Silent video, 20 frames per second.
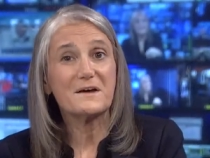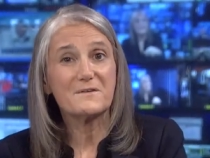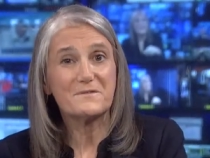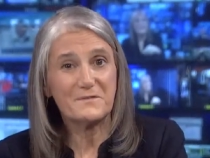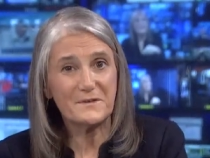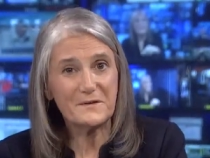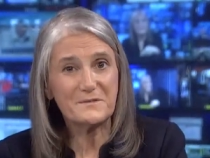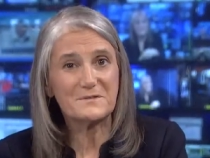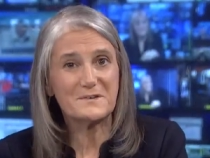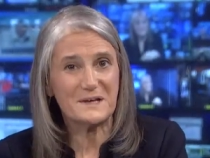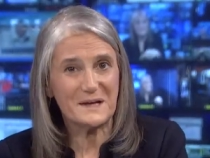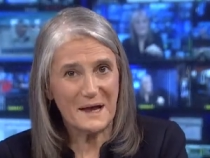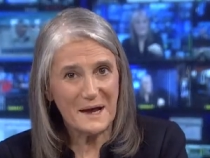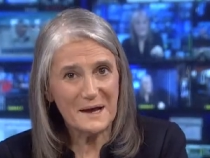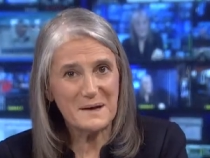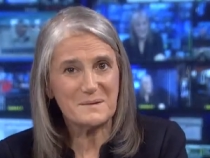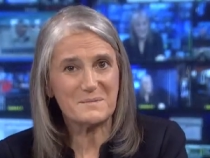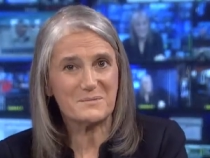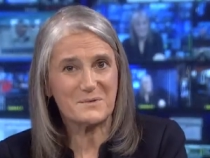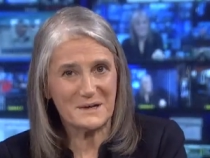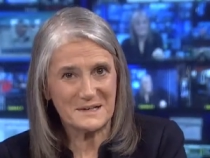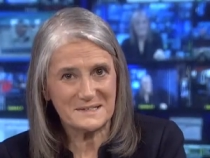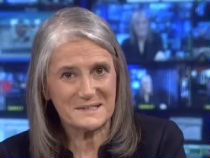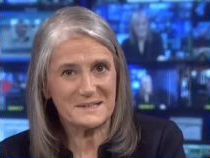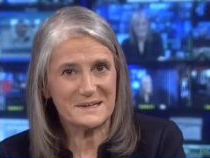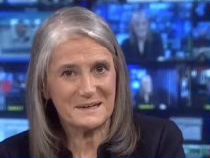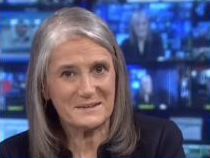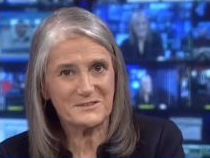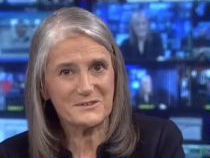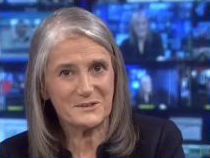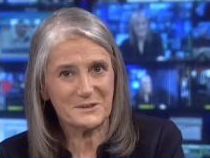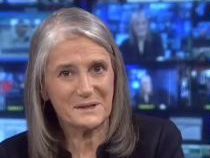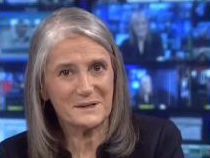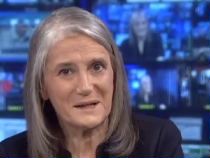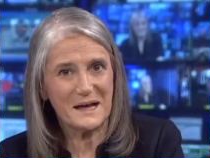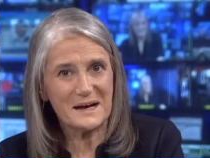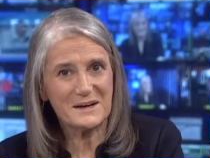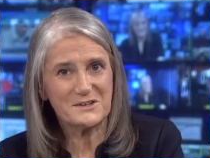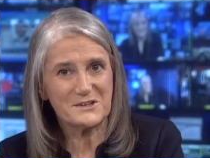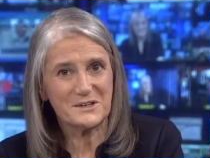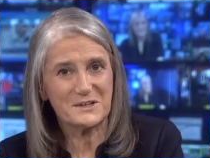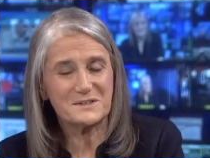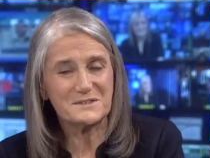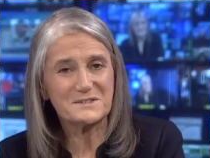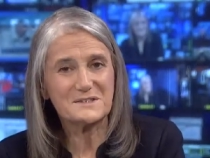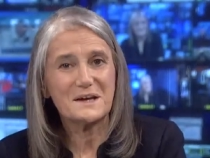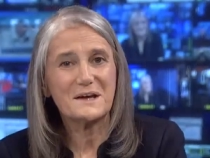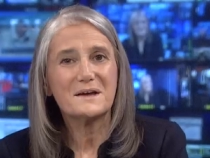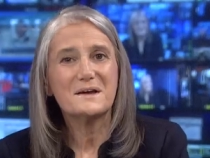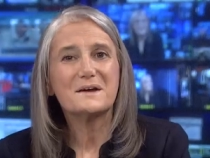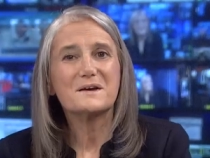58 presidential elections.